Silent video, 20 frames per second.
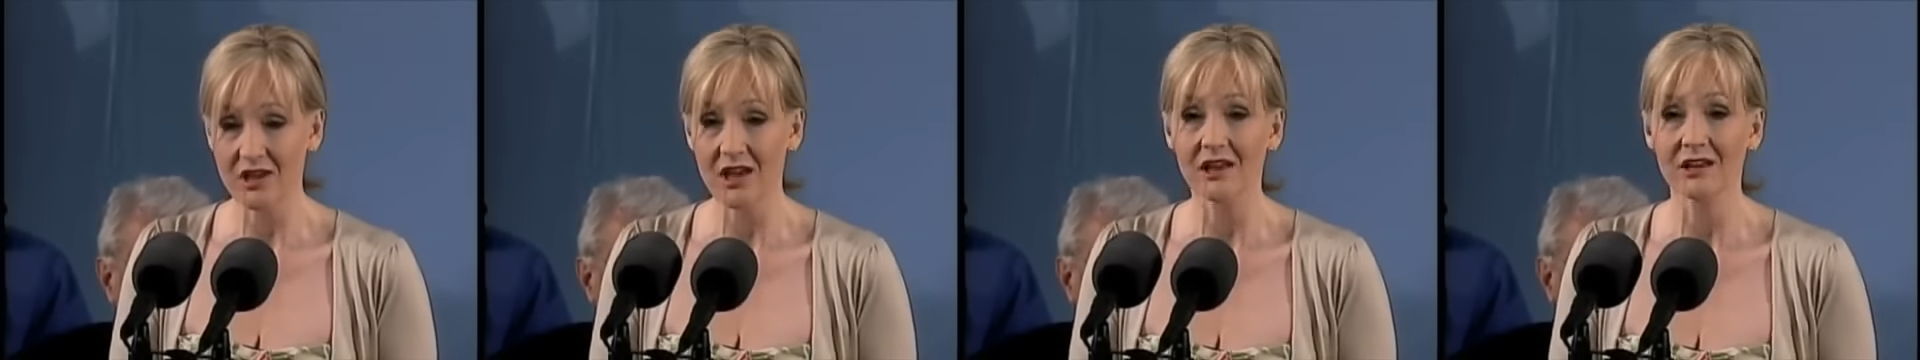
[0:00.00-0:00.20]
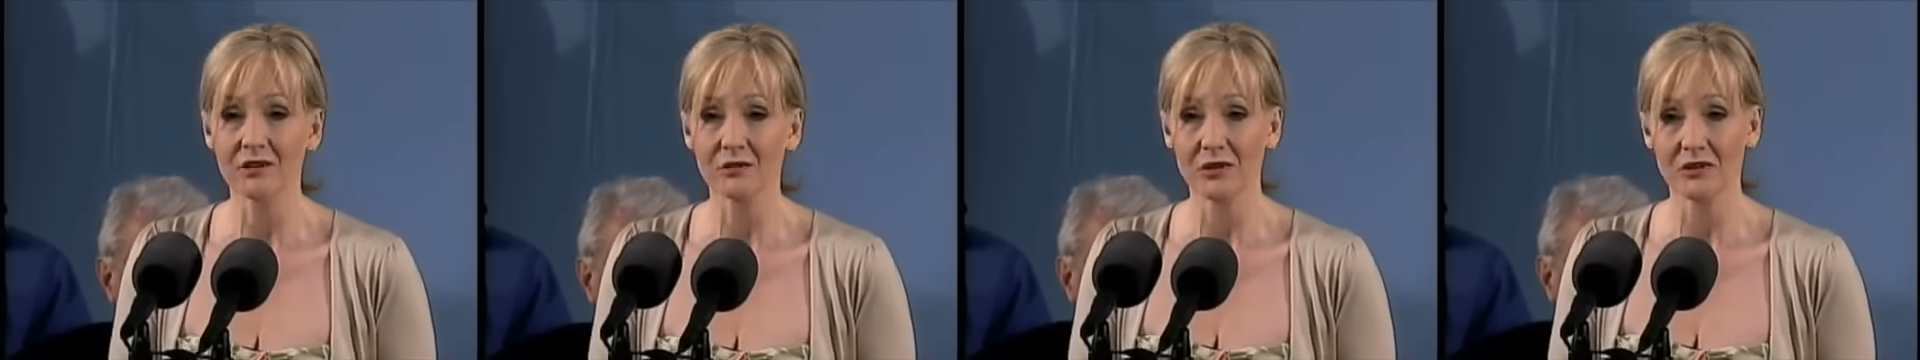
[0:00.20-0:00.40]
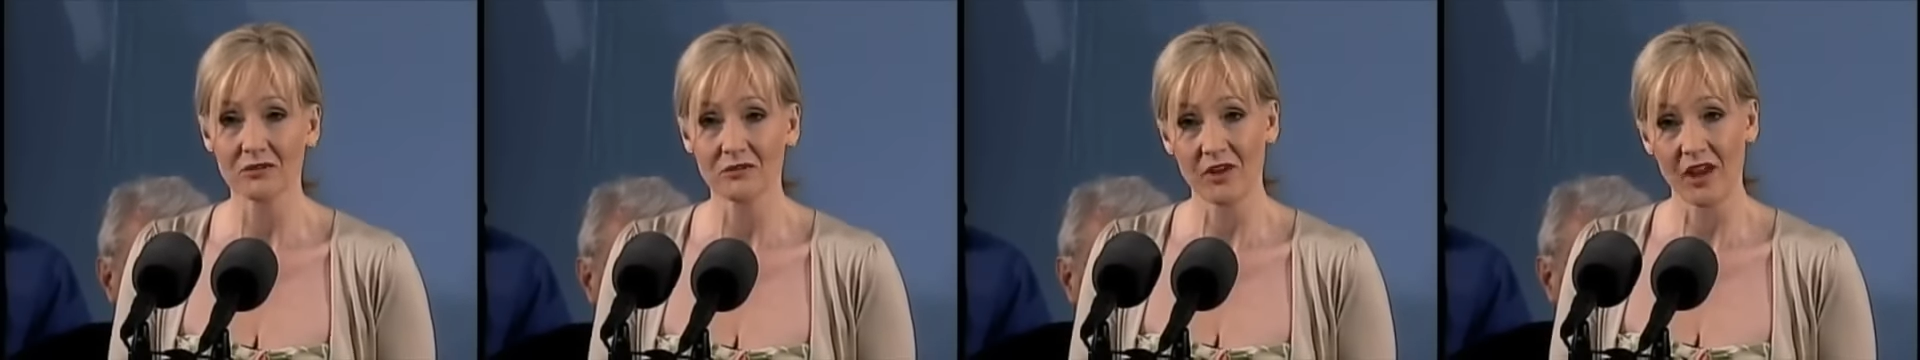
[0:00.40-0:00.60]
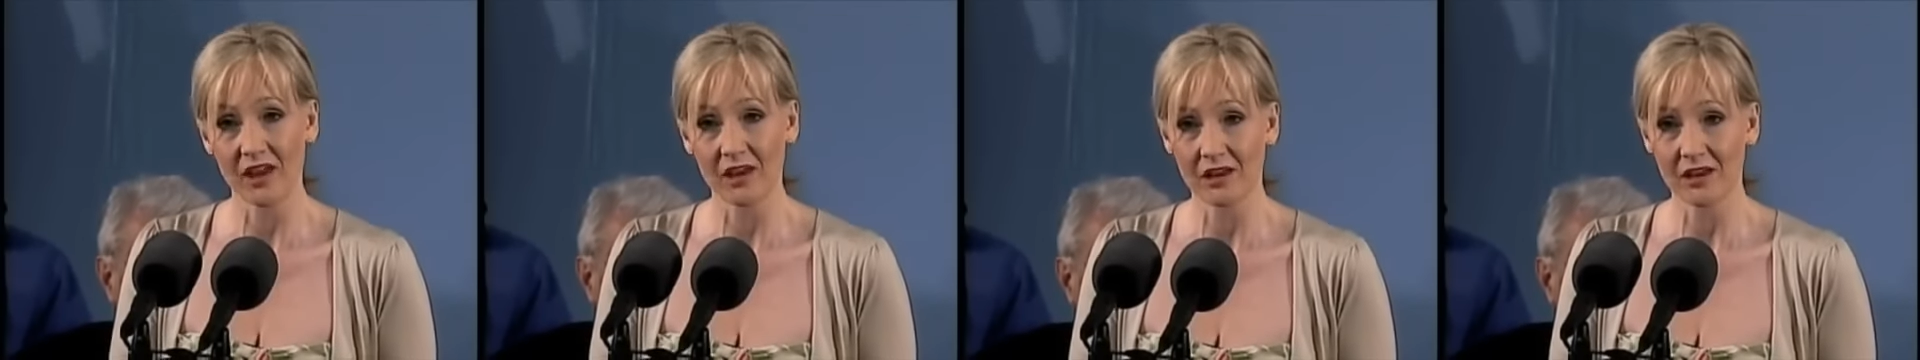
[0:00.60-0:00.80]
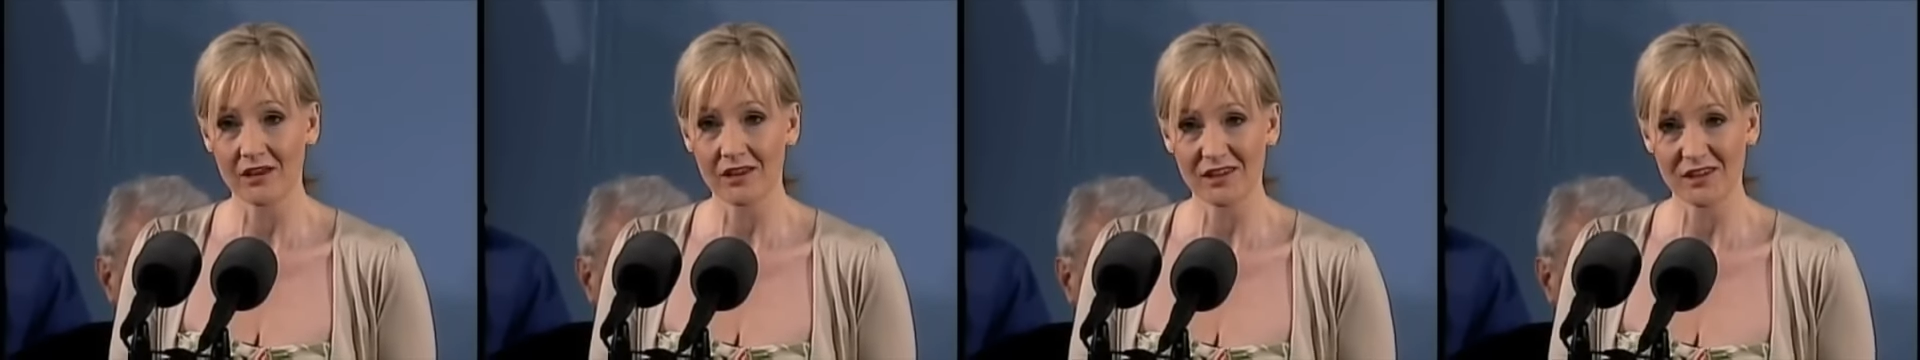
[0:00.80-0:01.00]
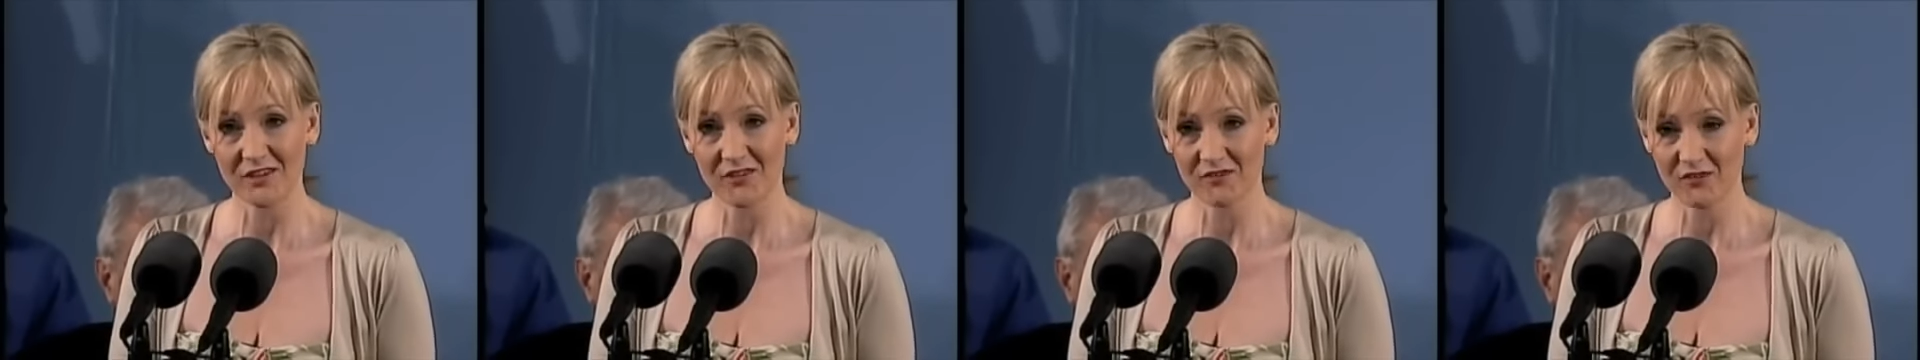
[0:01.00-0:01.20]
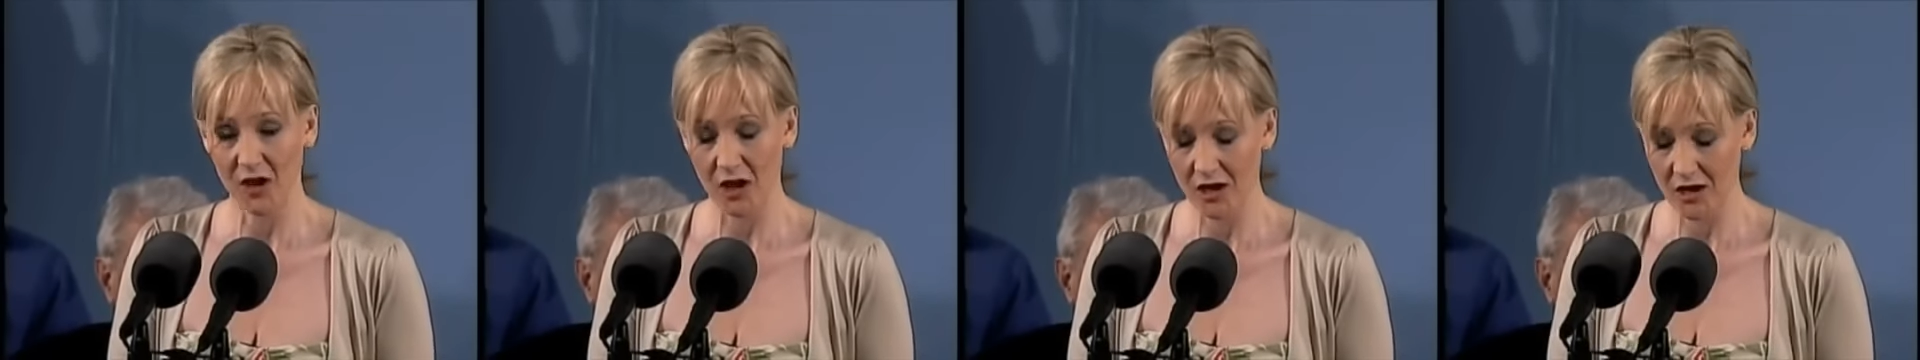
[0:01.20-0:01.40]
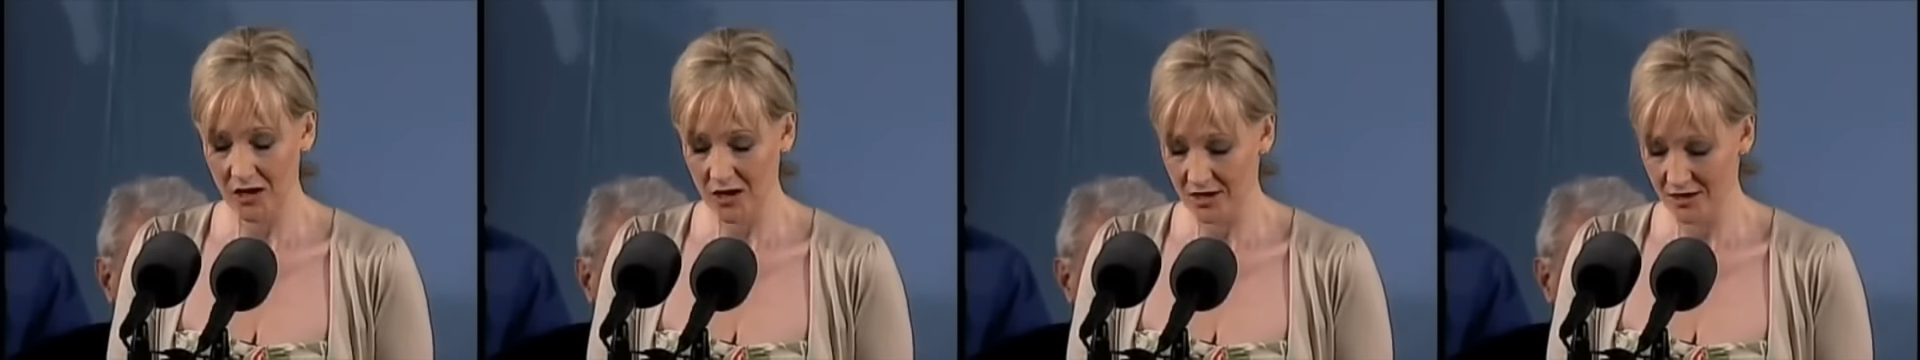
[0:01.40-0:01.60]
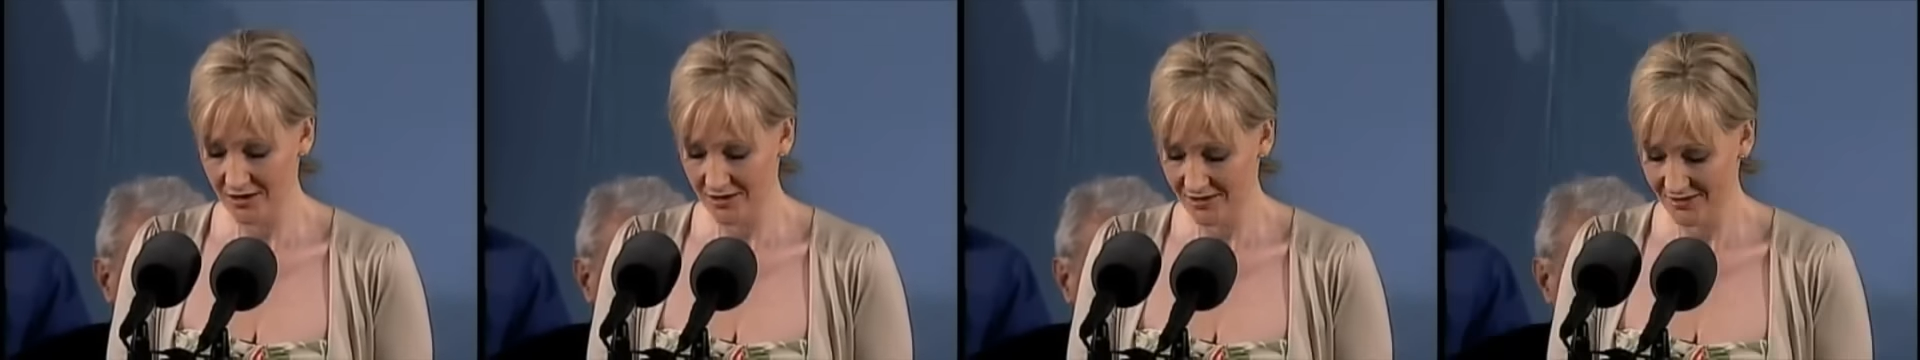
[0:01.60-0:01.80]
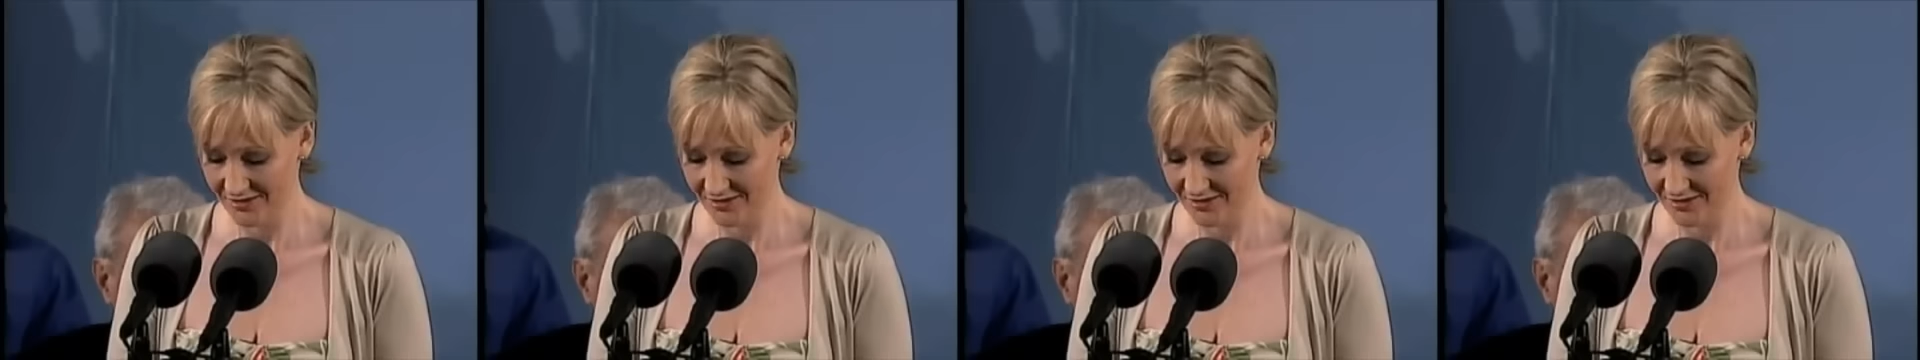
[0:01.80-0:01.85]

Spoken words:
tell you that failure is fun.